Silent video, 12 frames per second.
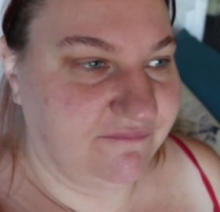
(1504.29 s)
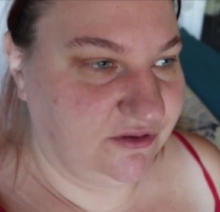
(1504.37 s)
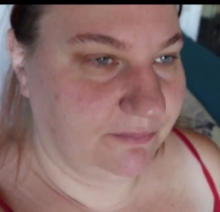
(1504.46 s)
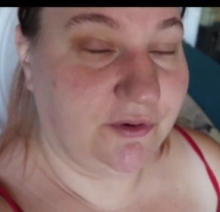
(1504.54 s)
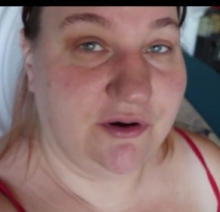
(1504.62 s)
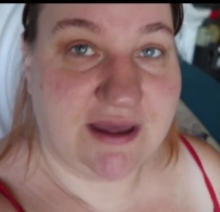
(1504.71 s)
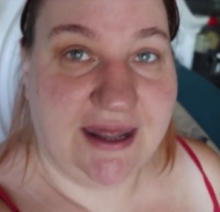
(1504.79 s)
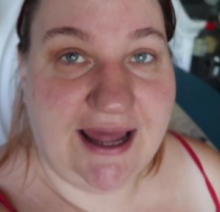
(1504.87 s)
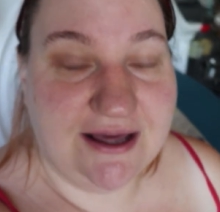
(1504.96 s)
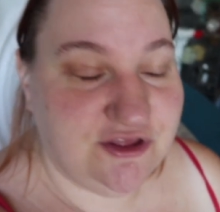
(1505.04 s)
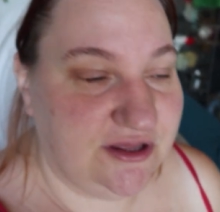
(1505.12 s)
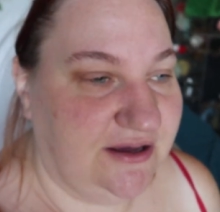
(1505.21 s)
of the book. And
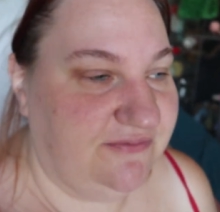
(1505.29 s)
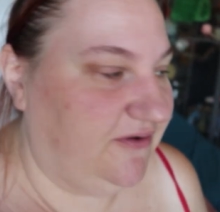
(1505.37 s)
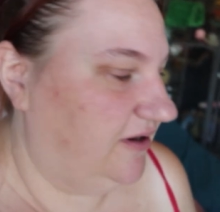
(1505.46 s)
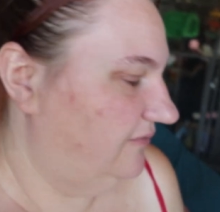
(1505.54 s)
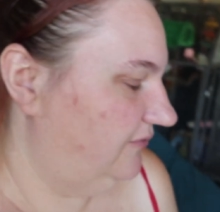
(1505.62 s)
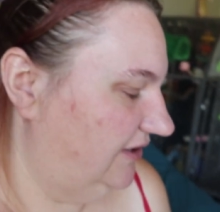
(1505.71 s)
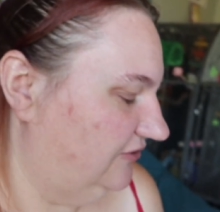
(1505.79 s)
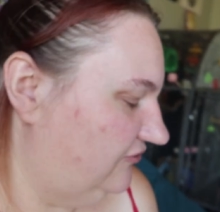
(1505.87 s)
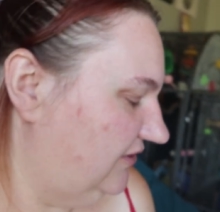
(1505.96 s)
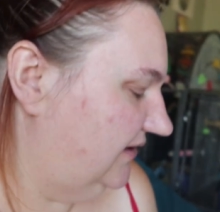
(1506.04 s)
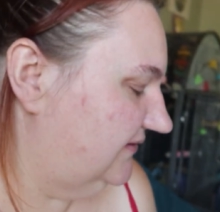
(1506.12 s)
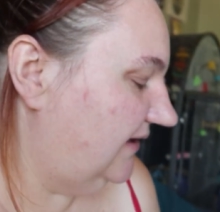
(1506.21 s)
actually I found it really
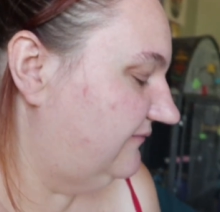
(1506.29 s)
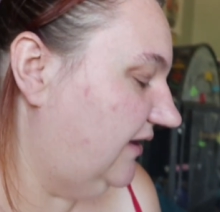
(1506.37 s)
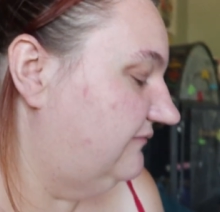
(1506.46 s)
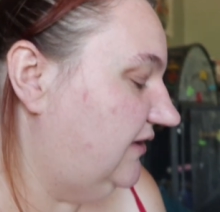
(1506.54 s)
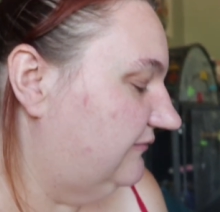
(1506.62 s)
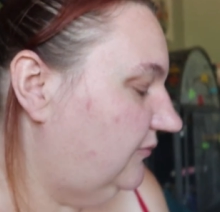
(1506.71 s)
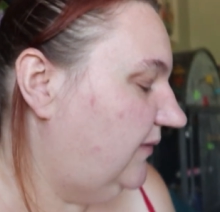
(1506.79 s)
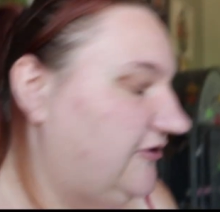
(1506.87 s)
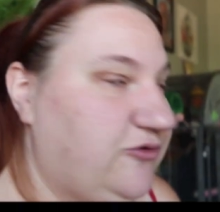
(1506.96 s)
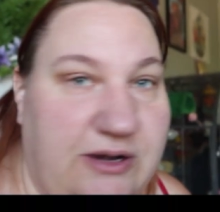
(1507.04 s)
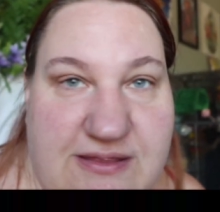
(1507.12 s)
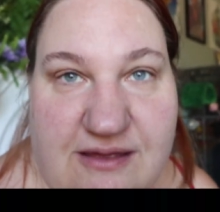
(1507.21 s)
interesting because I've, I've never
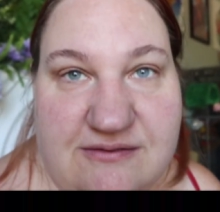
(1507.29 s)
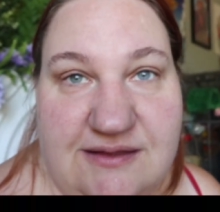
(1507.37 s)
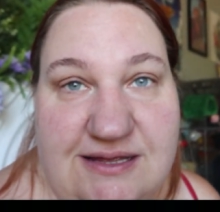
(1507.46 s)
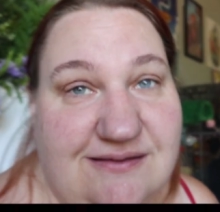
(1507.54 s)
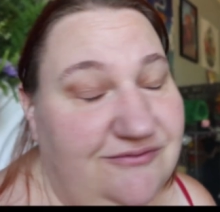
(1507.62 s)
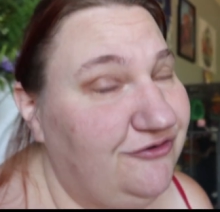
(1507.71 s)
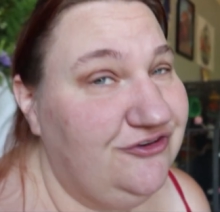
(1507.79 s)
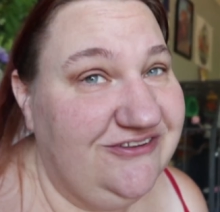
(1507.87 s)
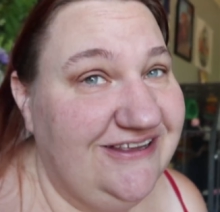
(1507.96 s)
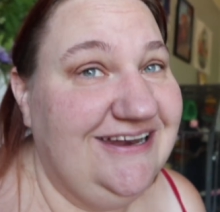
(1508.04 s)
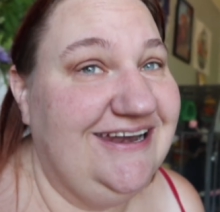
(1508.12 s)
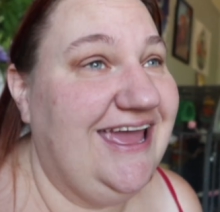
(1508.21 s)
read 20,000 Leagues. I've never
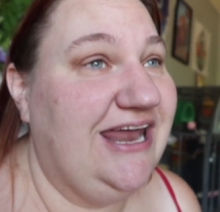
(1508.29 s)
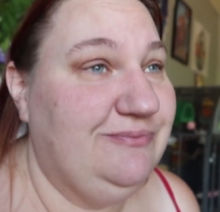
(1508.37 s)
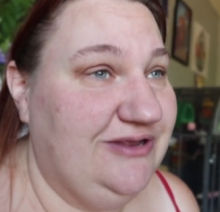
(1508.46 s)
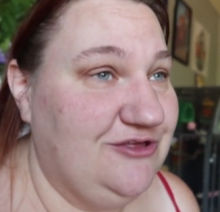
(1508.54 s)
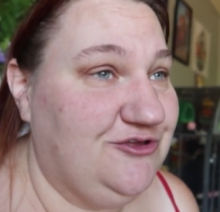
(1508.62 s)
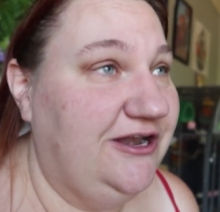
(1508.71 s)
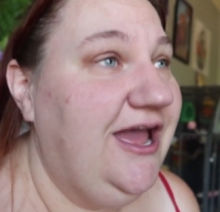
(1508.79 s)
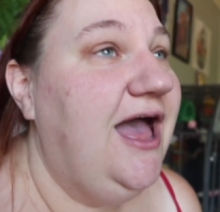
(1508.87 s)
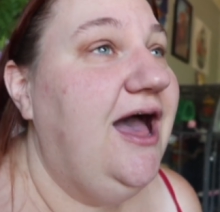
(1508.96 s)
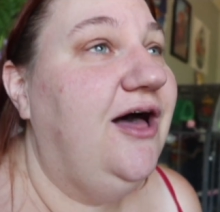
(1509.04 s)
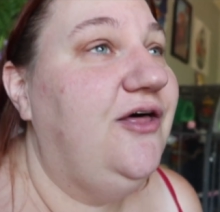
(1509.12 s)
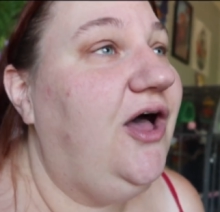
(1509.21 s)
seen any adaptation.
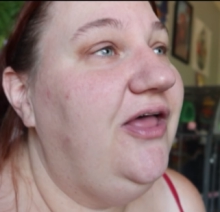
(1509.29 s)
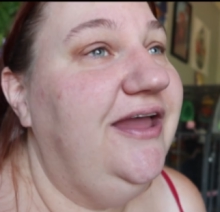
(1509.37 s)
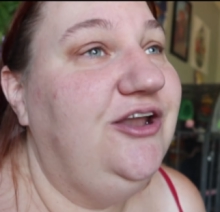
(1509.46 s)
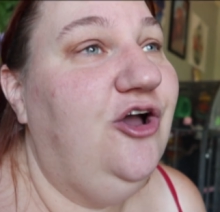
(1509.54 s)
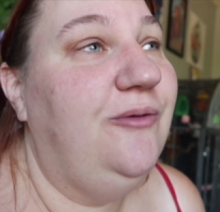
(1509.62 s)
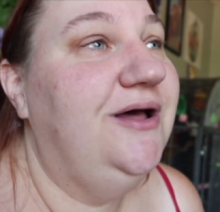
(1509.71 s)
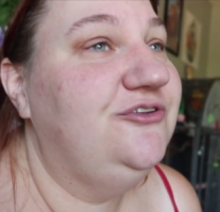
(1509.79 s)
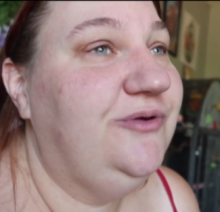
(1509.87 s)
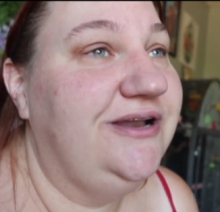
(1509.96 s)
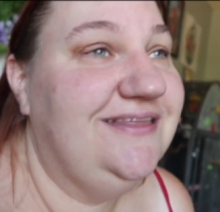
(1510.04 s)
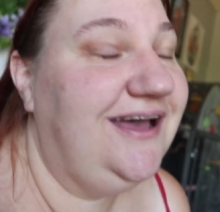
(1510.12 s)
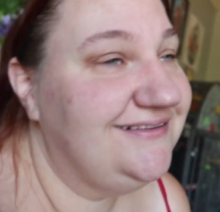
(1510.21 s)
All I know about
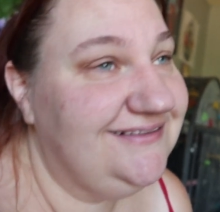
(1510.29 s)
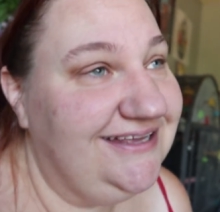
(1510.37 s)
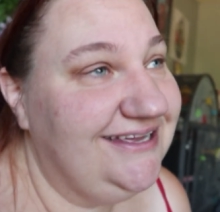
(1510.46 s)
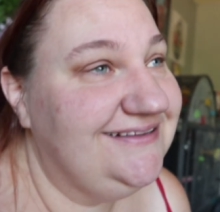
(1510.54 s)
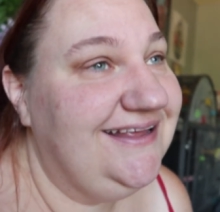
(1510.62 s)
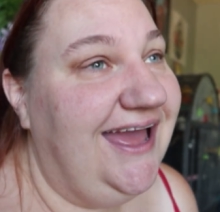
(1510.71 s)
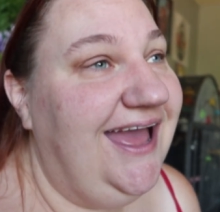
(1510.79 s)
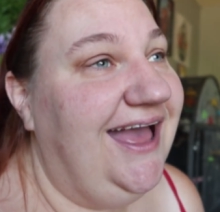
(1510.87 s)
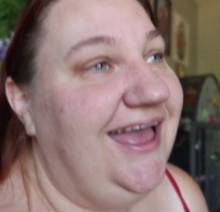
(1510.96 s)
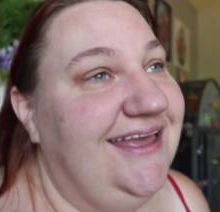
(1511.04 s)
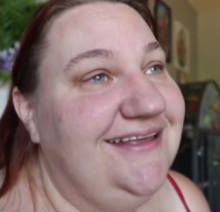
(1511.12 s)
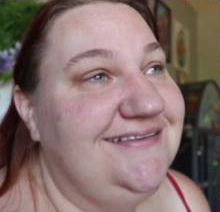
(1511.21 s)
20,000 Leagues
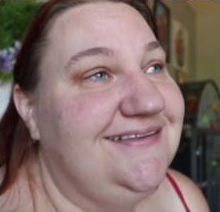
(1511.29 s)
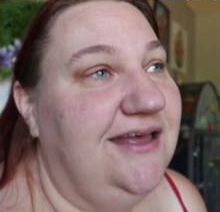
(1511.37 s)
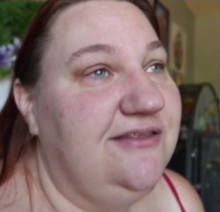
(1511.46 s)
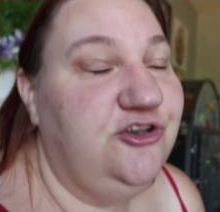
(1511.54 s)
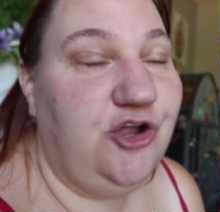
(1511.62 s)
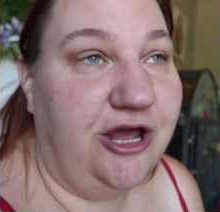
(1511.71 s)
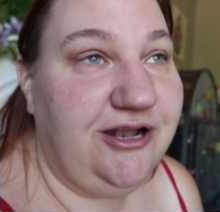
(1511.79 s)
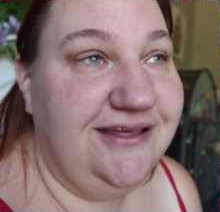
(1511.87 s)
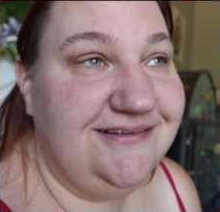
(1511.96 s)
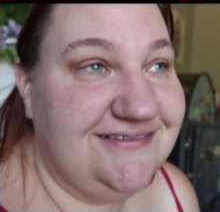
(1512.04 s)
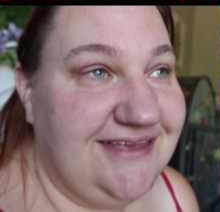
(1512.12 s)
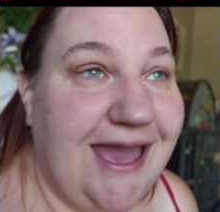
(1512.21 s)
is the
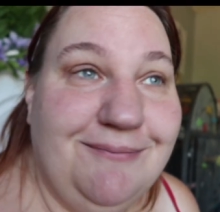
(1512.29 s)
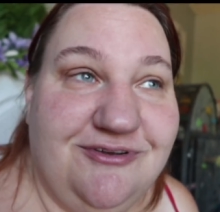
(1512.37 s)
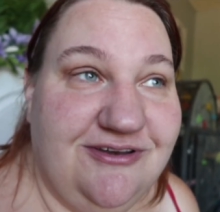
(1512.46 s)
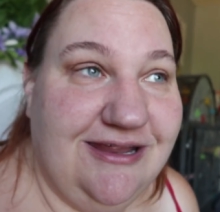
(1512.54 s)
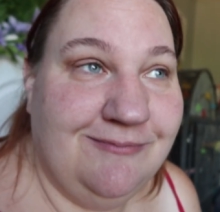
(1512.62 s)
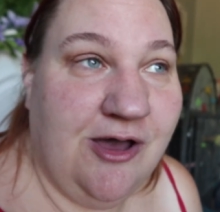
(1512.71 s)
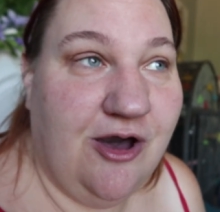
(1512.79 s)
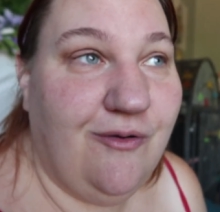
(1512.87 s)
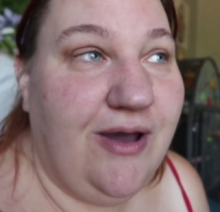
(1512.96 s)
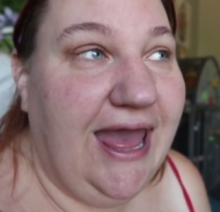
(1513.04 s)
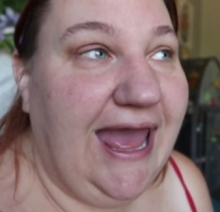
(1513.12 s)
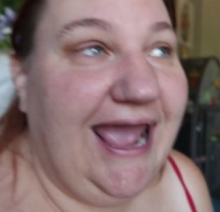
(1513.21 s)
Nautilus, Captain
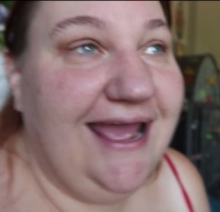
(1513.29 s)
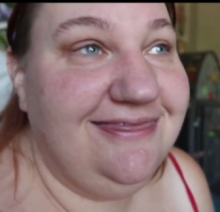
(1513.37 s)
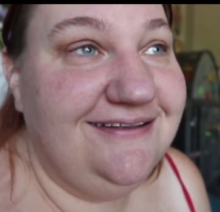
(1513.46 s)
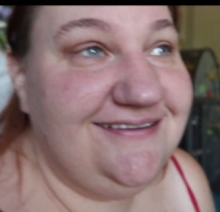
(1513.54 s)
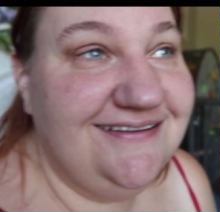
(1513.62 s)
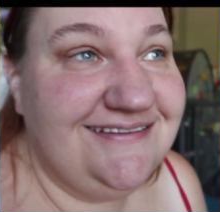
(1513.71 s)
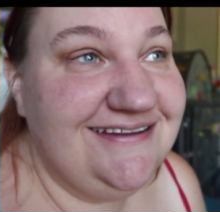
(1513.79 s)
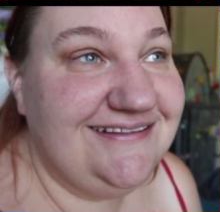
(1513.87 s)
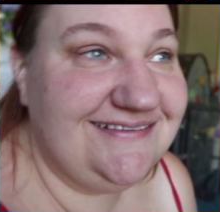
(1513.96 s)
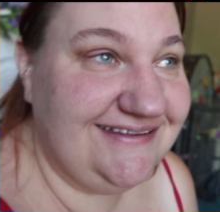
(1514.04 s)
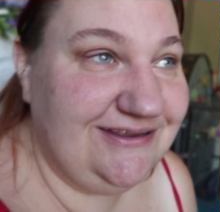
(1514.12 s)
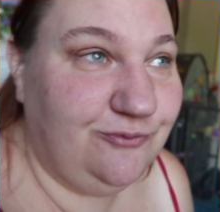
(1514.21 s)
Nemo, and the Disney
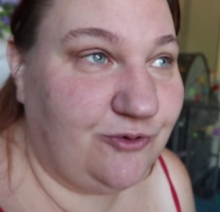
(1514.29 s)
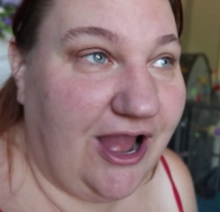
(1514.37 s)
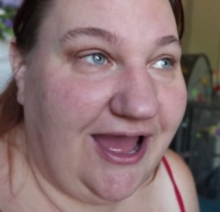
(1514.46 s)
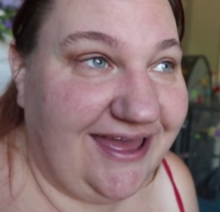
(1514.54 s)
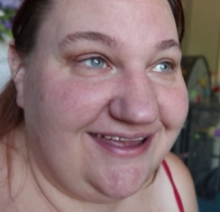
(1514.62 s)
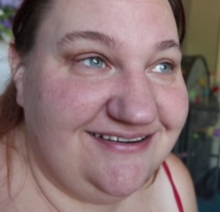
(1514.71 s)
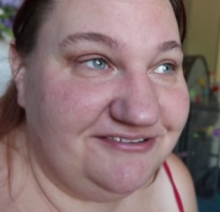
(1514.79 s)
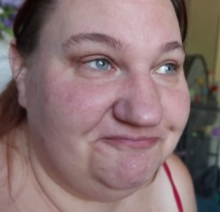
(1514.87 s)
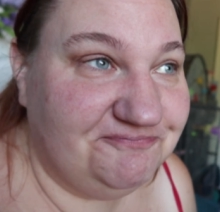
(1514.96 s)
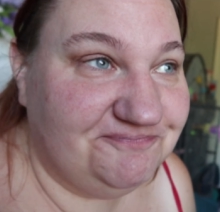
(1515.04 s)
Sea Ride